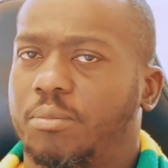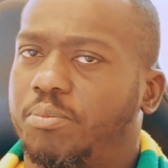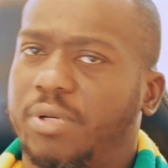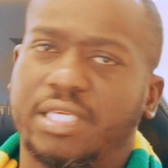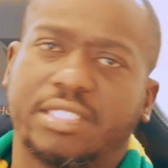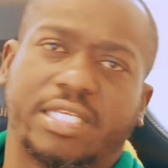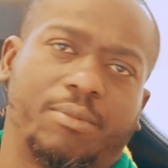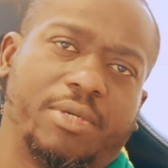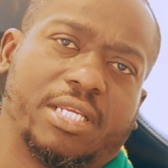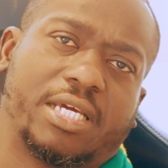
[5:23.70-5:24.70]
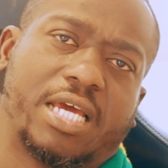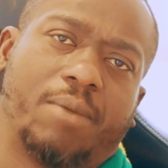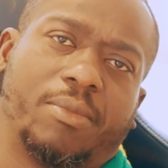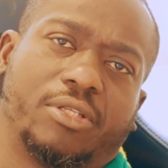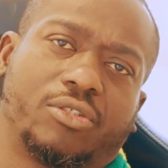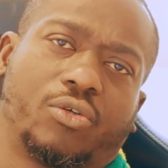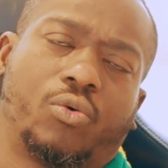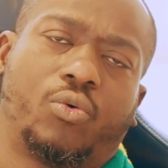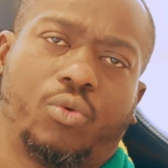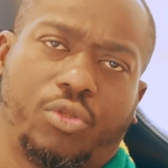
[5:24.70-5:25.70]
please tell me in the comments,
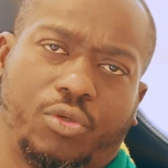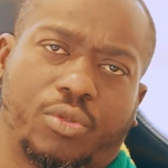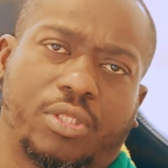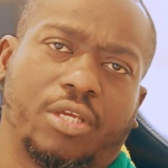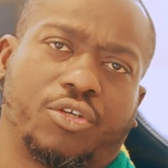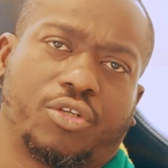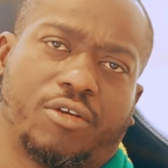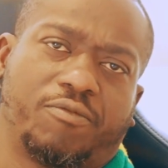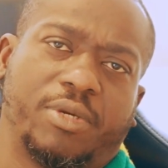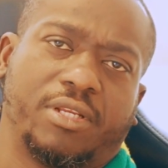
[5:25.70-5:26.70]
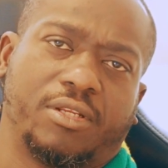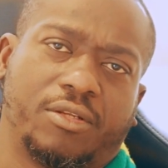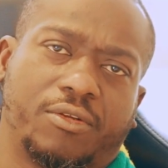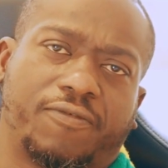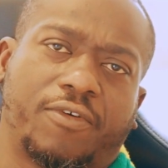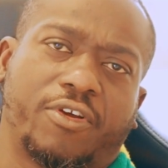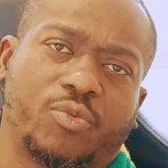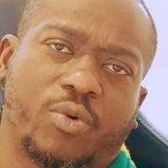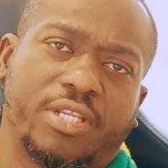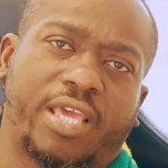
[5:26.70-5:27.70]
who do you think should have been the
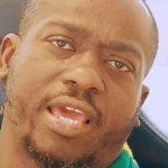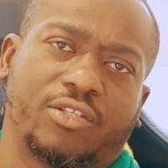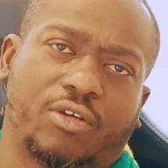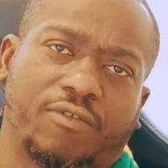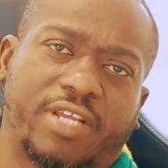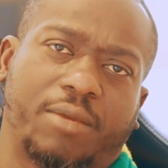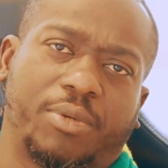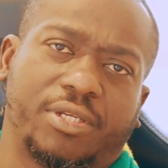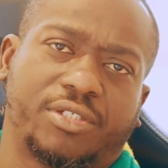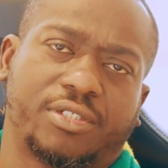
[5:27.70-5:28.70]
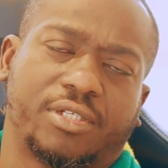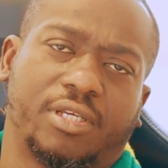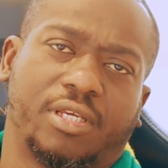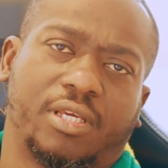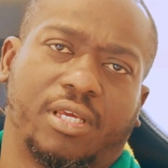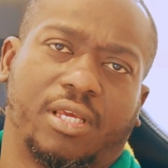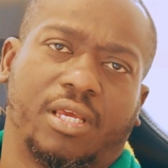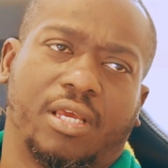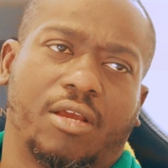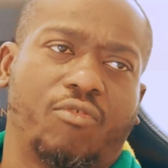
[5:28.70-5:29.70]
first one yanked off that pitch?
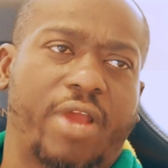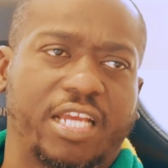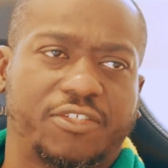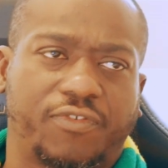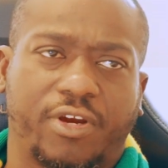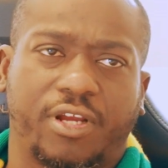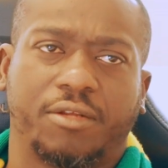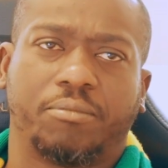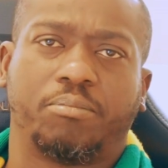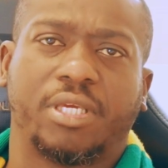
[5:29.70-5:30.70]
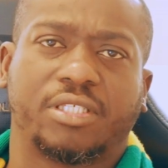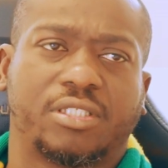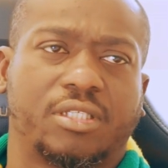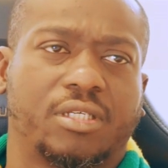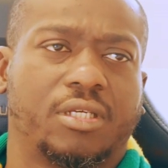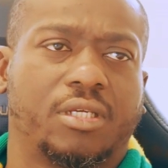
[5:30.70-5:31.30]
Rashford missed